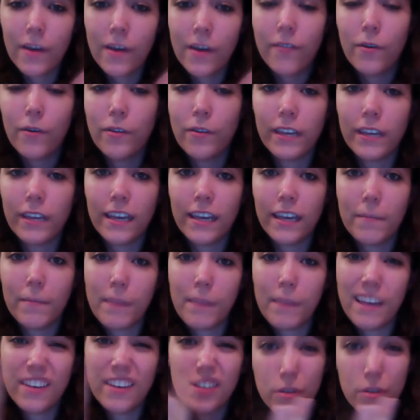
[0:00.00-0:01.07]
I've only
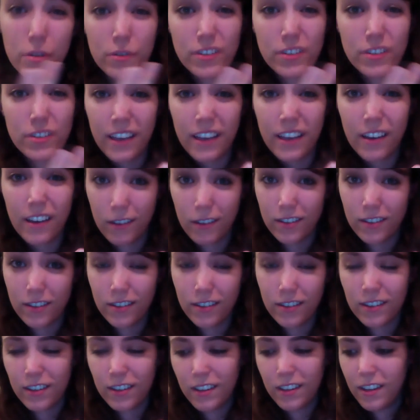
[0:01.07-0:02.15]
made 2
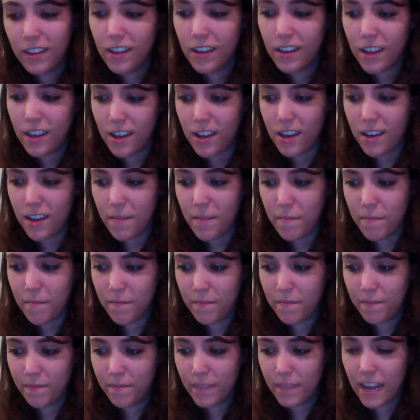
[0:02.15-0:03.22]
sales, and
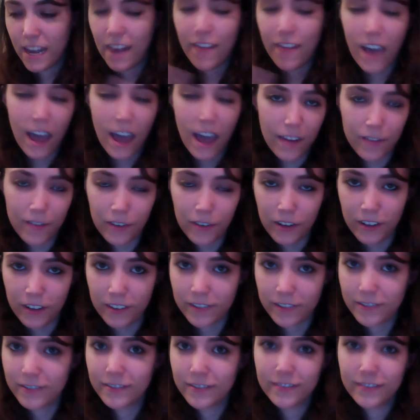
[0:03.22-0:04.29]
I've had it for
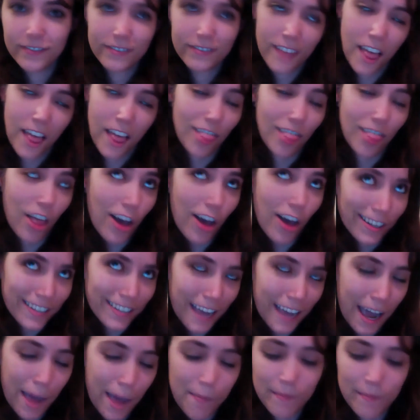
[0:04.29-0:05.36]
a long
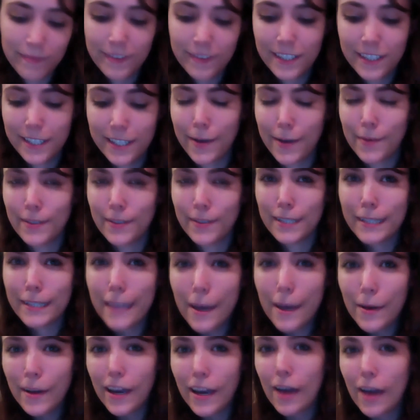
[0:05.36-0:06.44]
time. So
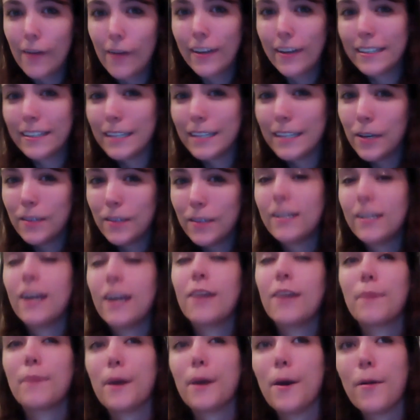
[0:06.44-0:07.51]
slow going, slow
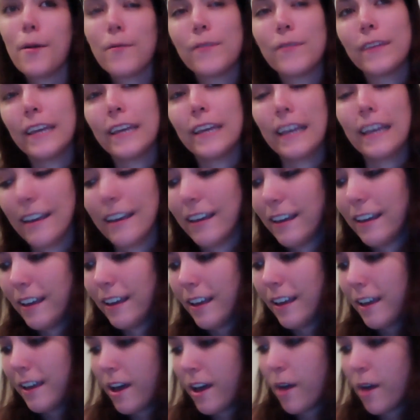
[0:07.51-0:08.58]
start, but hopefully
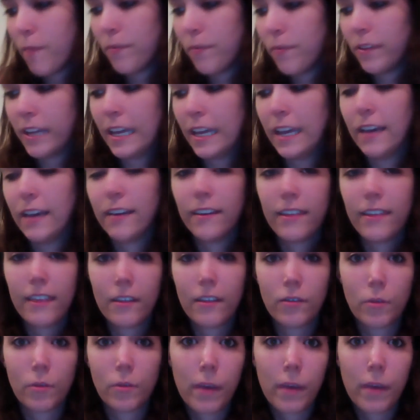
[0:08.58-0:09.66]

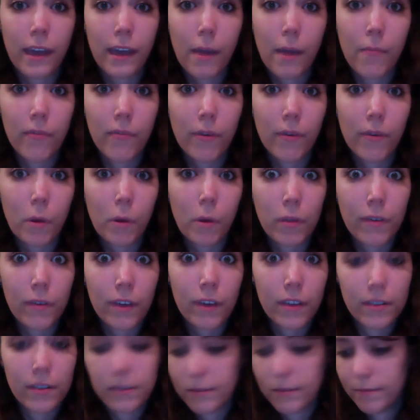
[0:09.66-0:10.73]
things will pick up for both
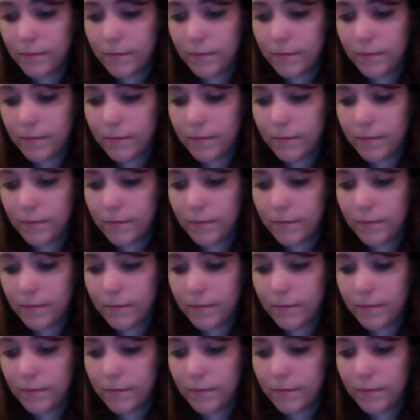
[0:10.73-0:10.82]
of us.